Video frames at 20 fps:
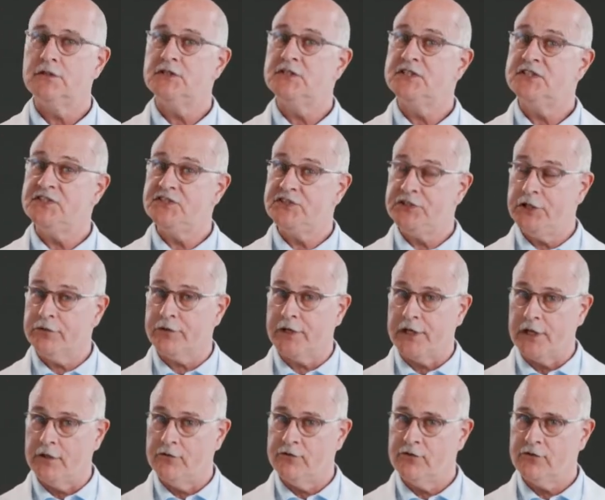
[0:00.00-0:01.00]

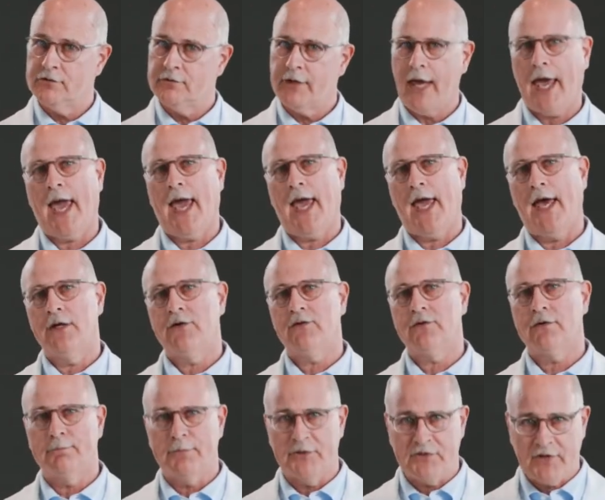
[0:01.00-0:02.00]
serines and
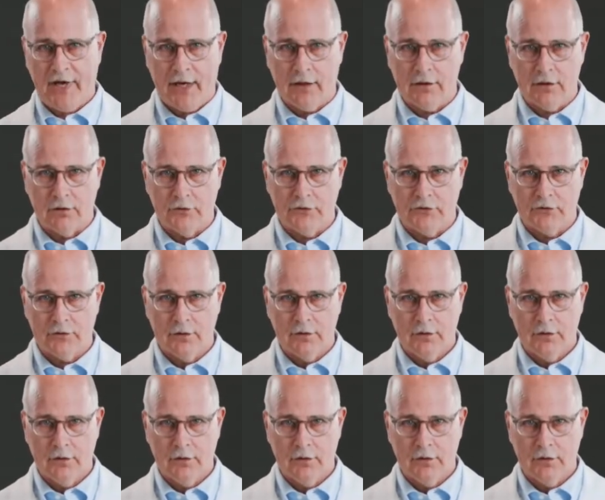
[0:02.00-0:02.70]
metallos.